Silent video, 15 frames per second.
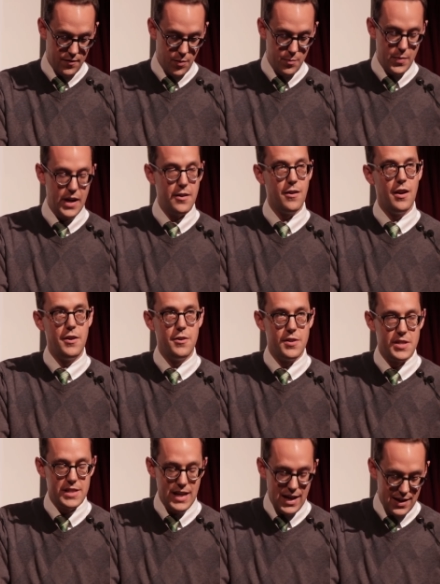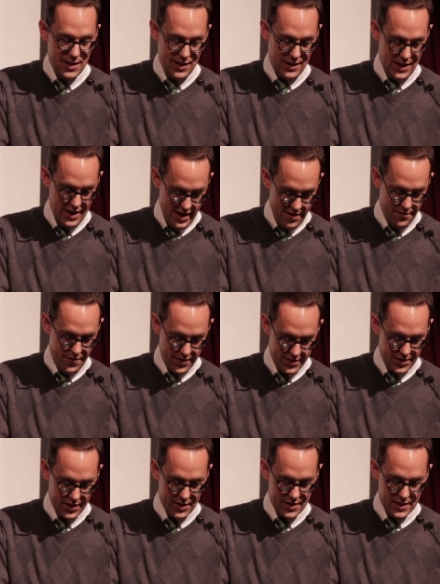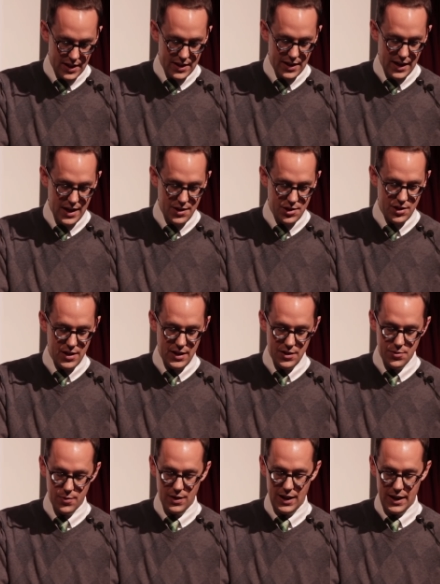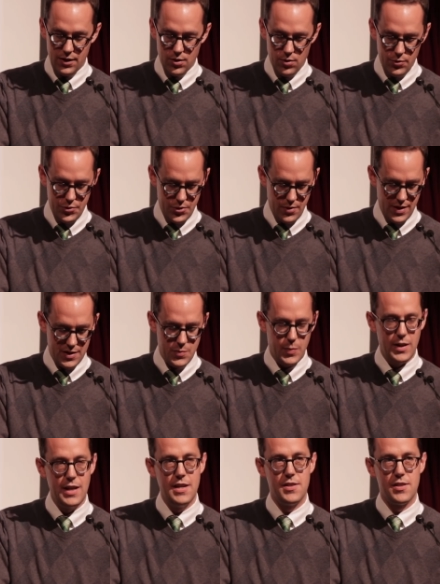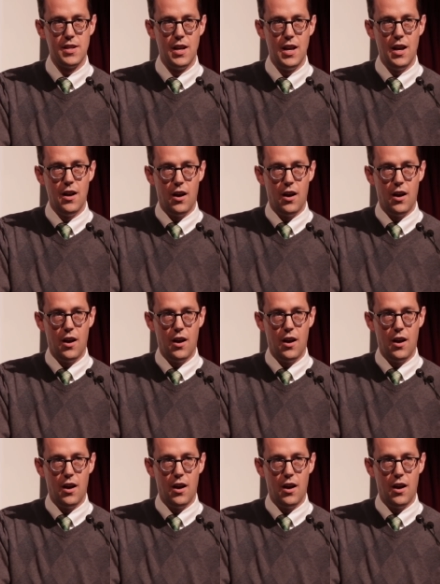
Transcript: from better understanding the emphasis that ancient Israelite culture has placed